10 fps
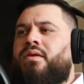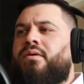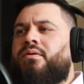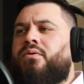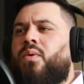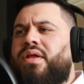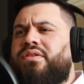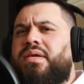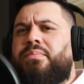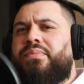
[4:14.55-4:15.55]
Quite
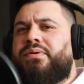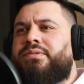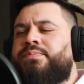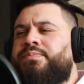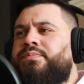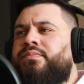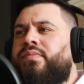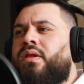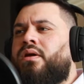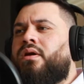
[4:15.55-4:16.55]
deep.
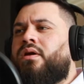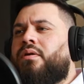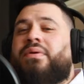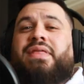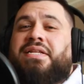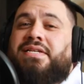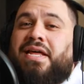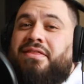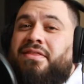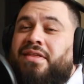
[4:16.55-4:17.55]
But that's another
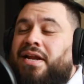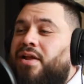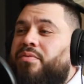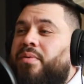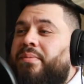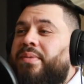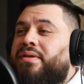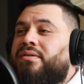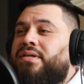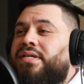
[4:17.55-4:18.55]
thing that I love about metal
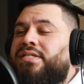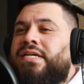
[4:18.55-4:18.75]
is